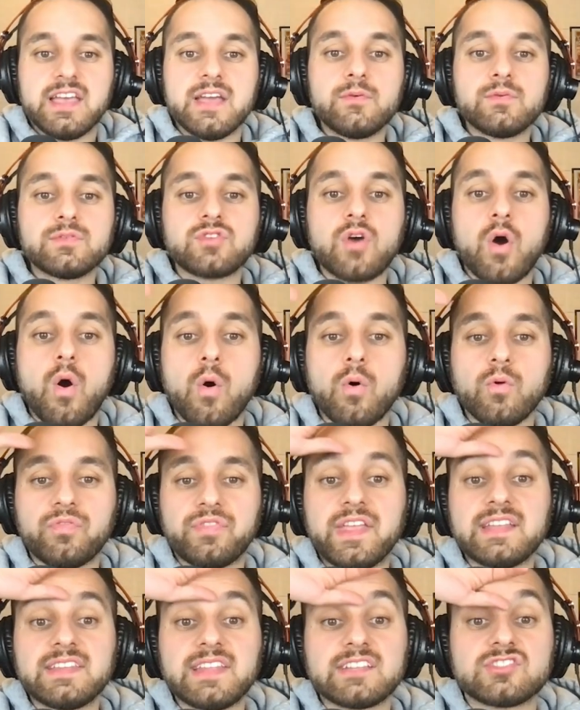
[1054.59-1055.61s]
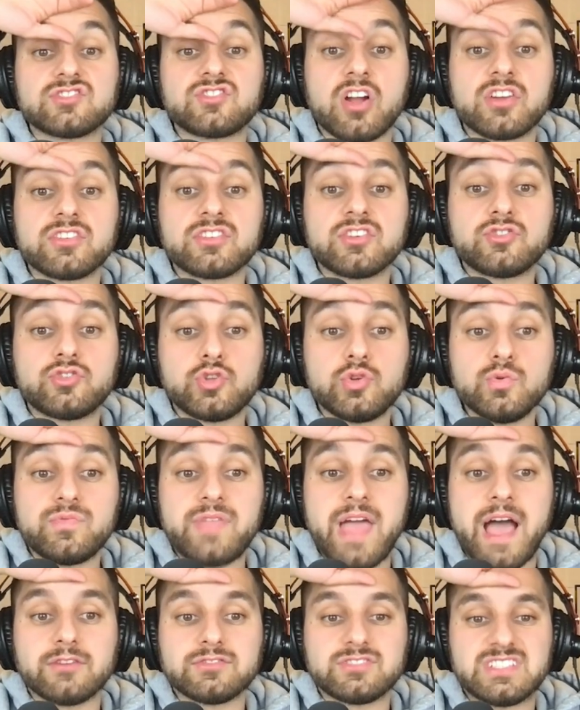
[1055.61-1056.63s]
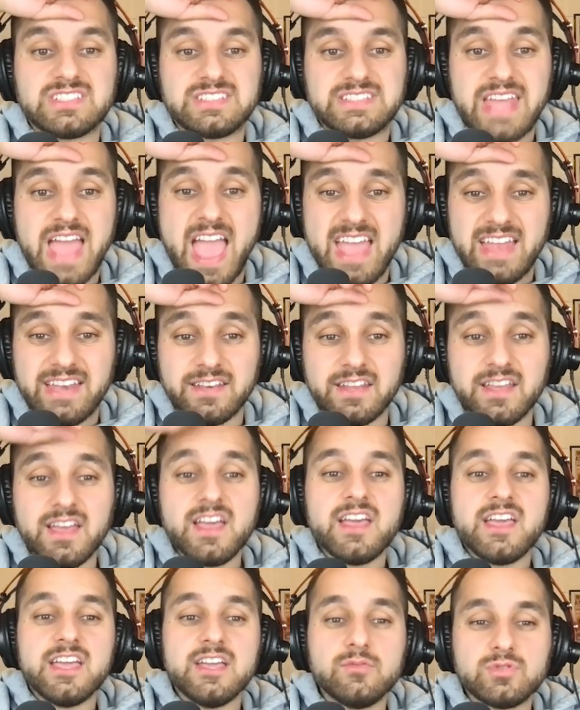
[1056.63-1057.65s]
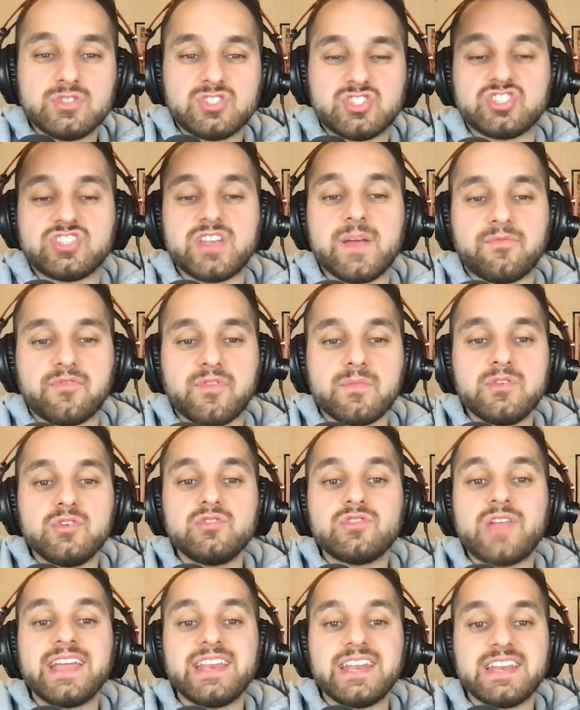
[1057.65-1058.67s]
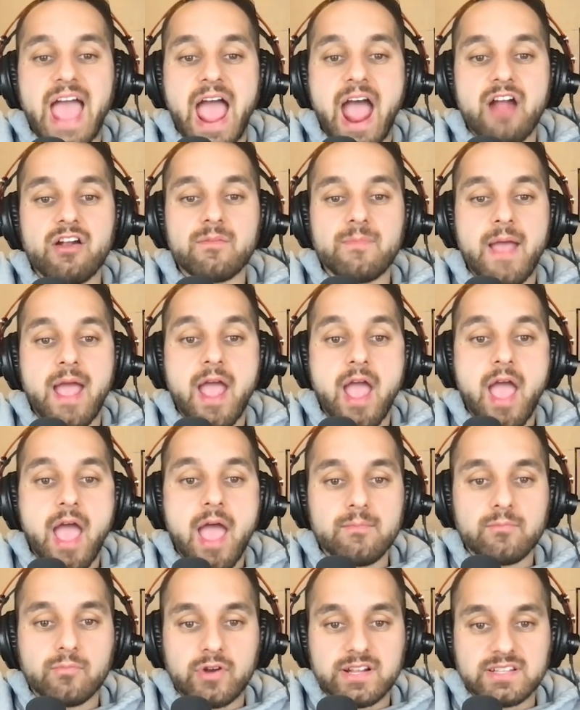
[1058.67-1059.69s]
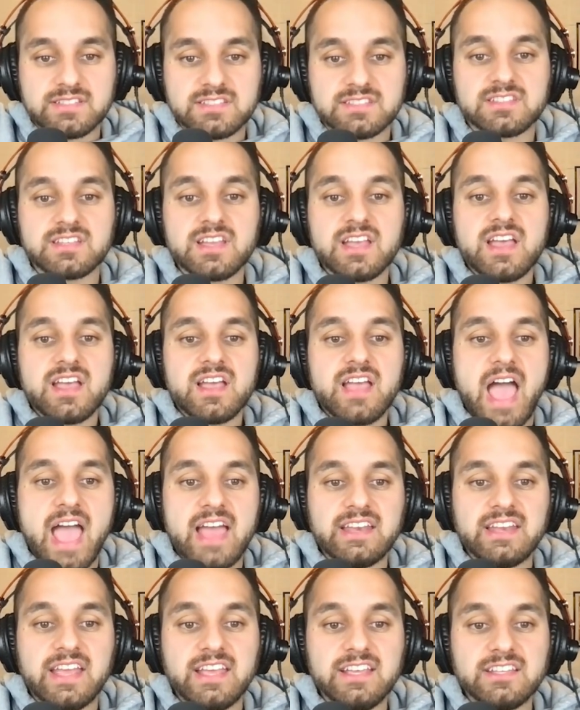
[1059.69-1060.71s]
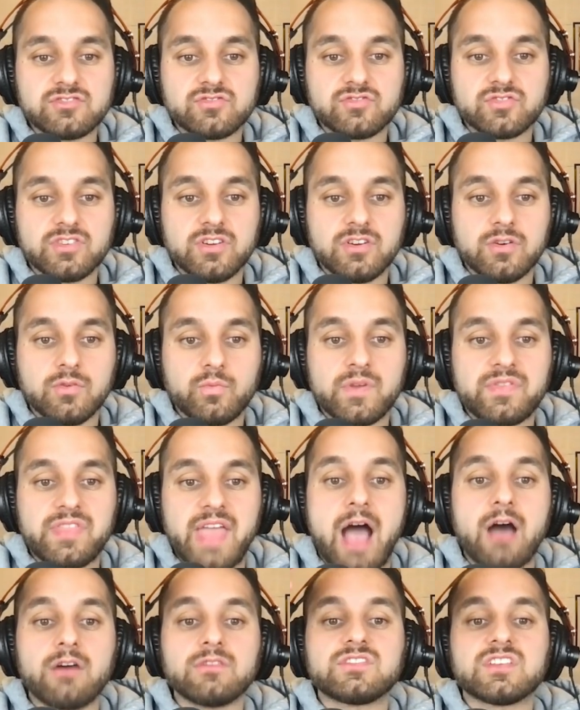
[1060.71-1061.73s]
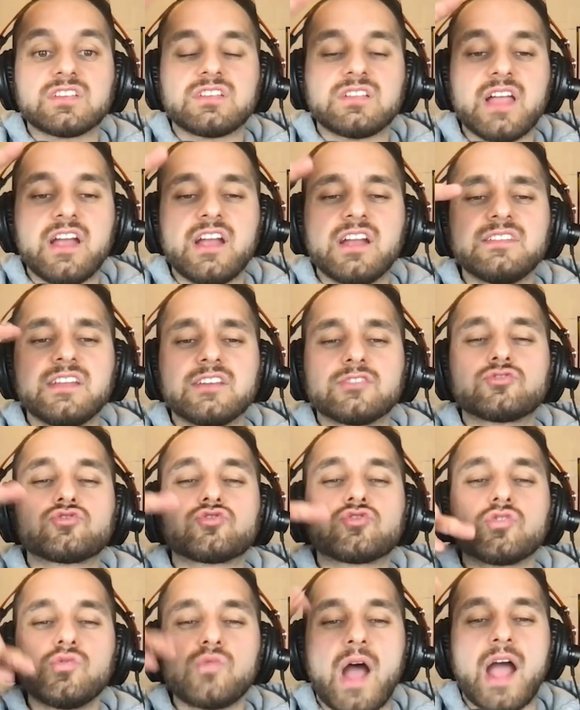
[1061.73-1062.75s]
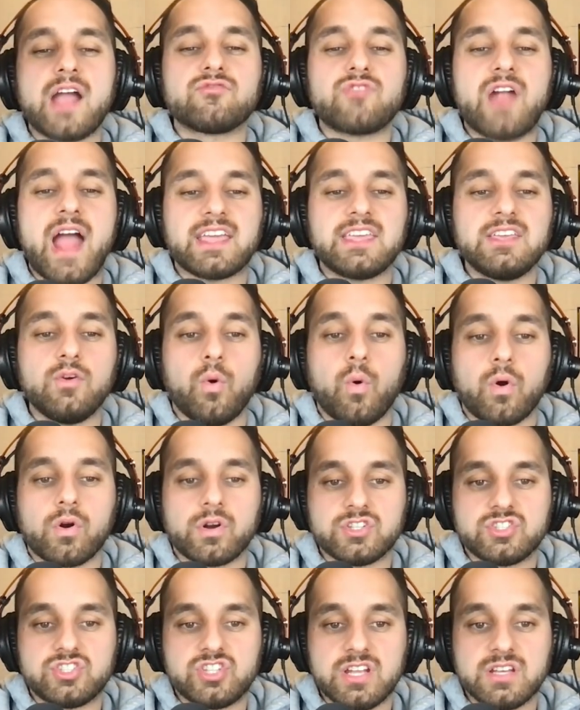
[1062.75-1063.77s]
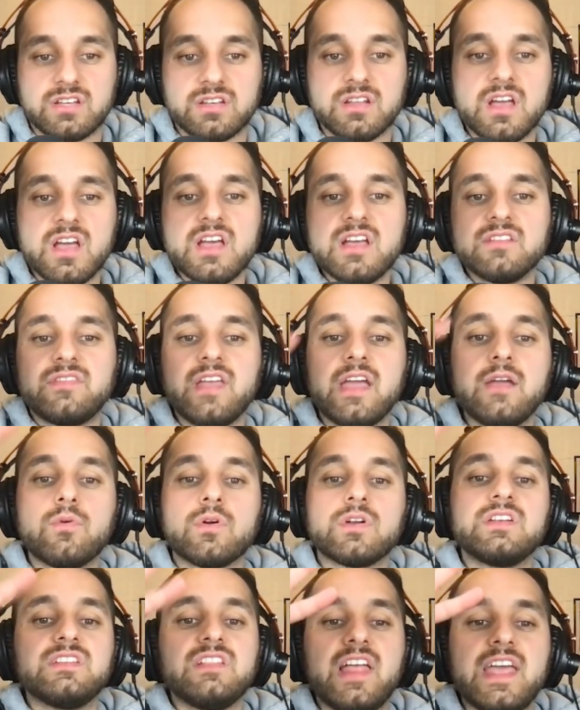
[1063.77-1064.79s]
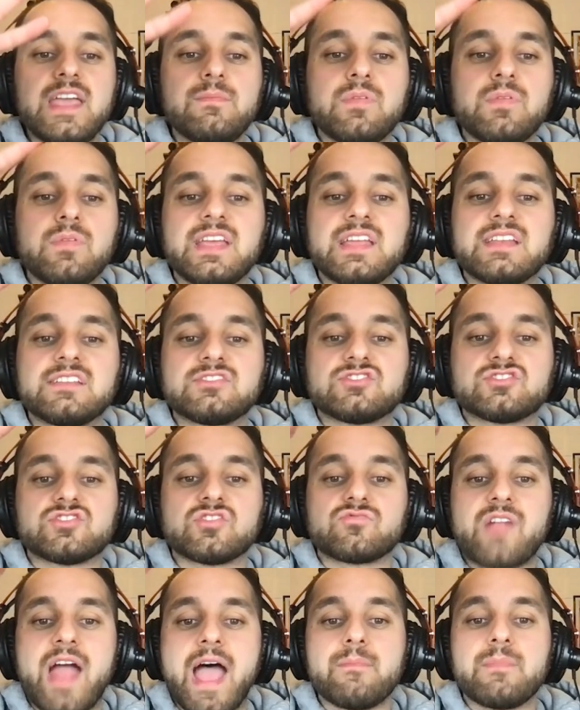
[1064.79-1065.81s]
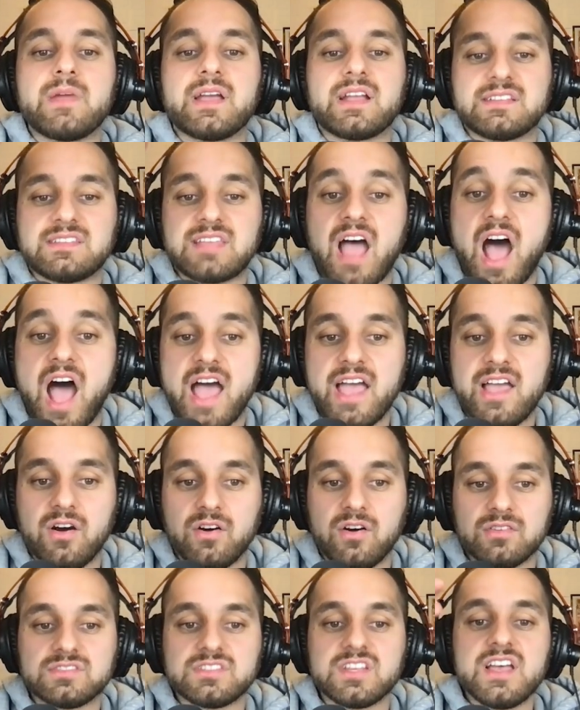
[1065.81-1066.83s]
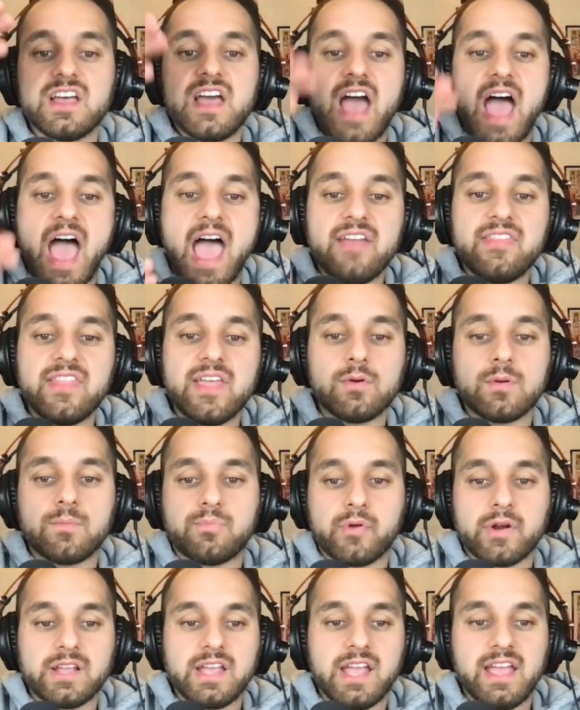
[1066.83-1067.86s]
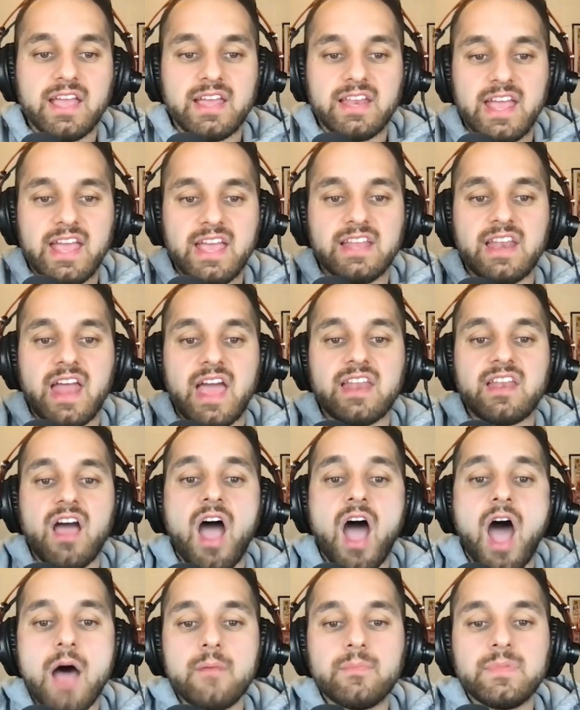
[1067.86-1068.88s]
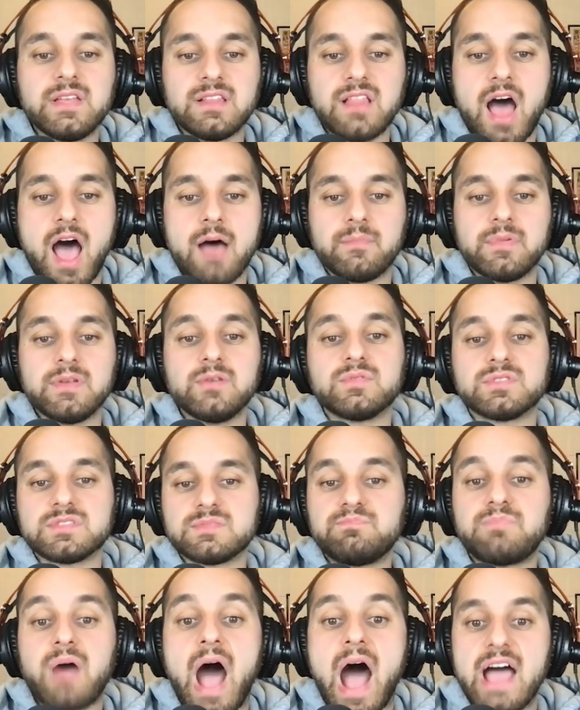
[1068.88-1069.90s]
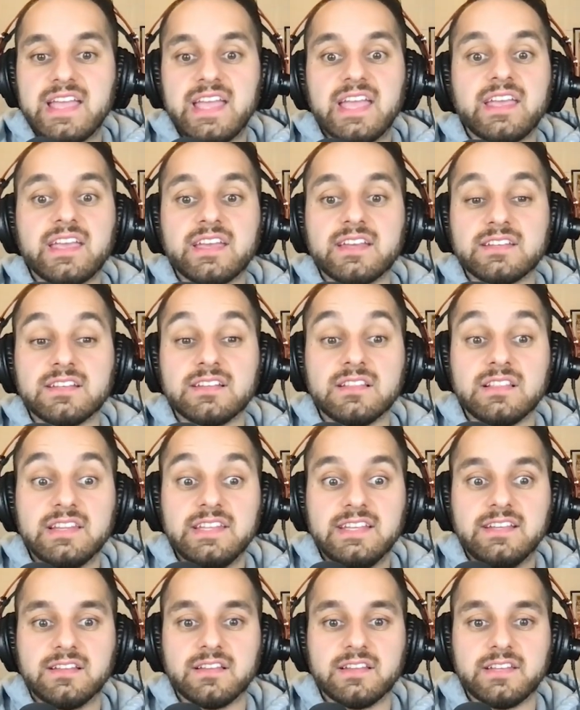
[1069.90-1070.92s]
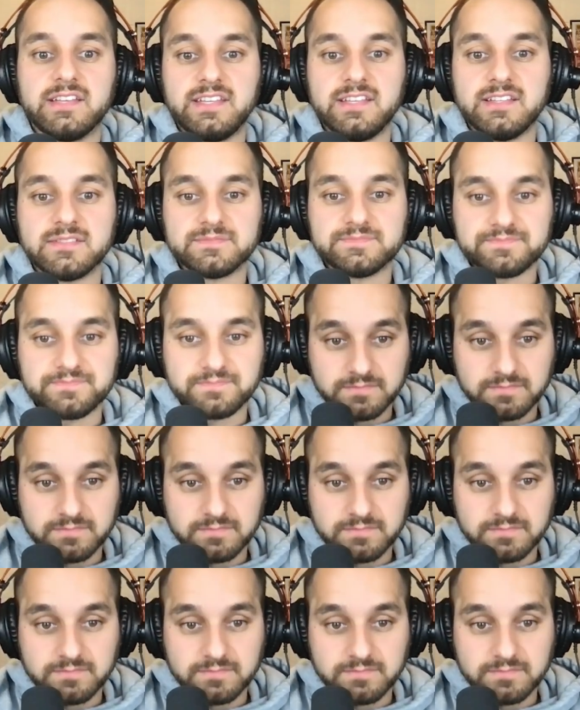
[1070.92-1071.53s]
It was a whole thing that started in 2010. It was shipped from the United Arab Emirates and Israel without declaring their true Iraqi origin. They were labeling it as ceramic tiles and they were bringing it in, and Hobby Lobby was buying it illegally.